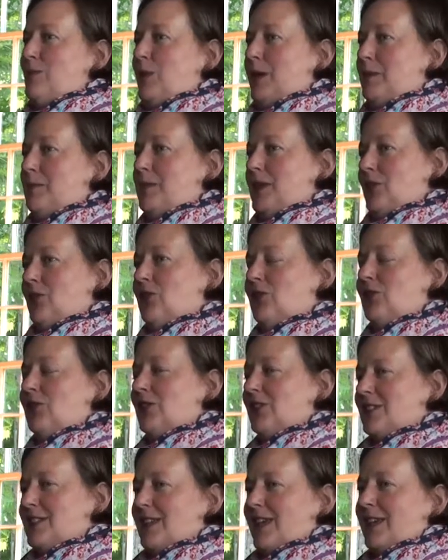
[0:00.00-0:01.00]
what a mill
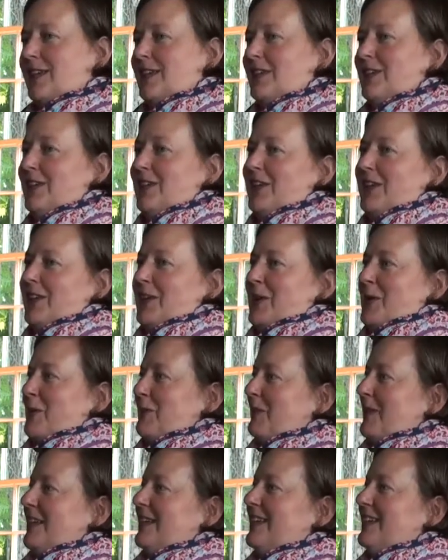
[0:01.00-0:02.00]
looks like
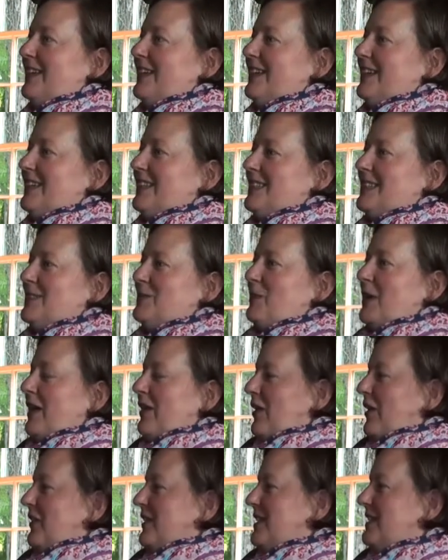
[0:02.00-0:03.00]
because we
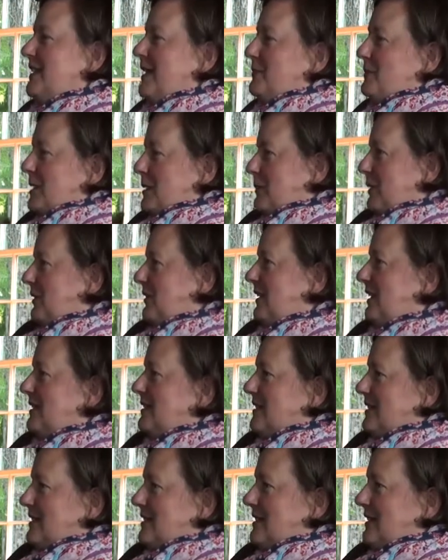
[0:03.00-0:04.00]
had all these empty
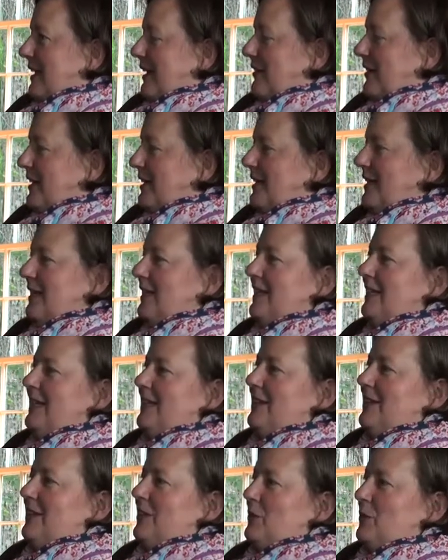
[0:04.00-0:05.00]
buildings in Skowhegan
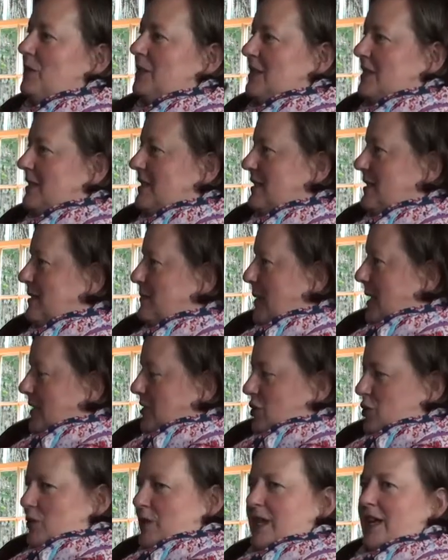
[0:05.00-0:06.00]
and there was this
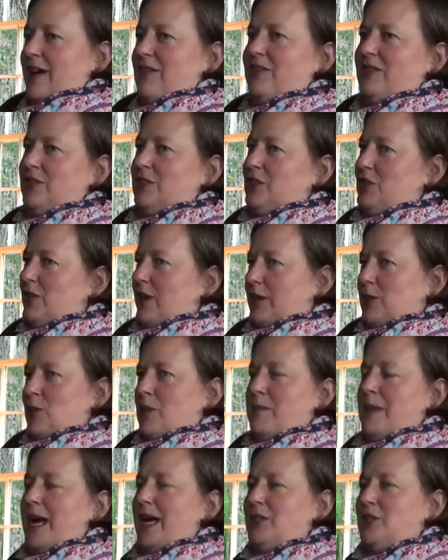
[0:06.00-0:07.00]
Main Street effort trying to
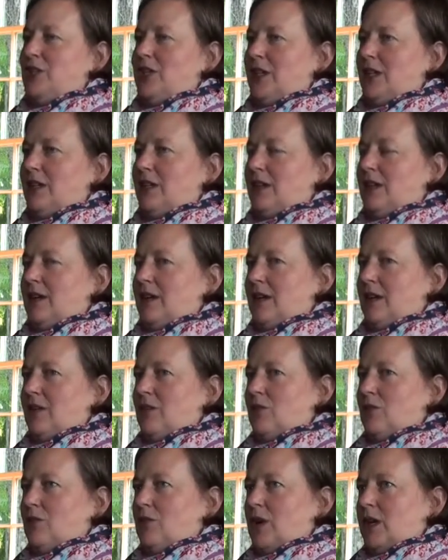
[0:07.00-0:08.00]
imagine
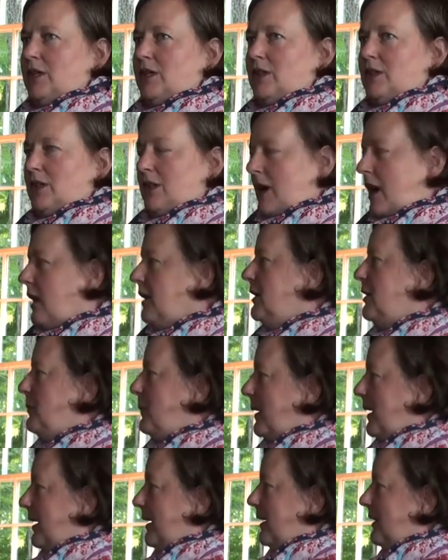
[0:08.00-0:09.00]
uh, what could
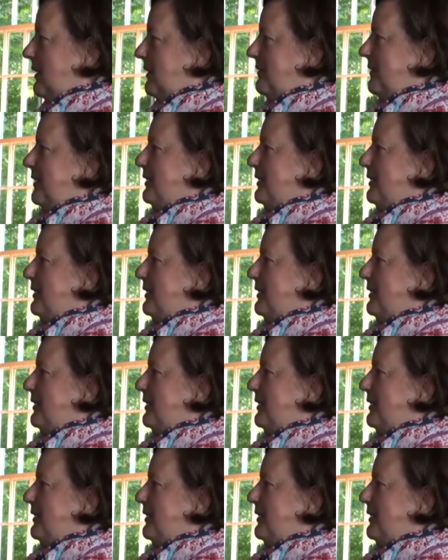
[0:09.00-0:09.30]
occupy all of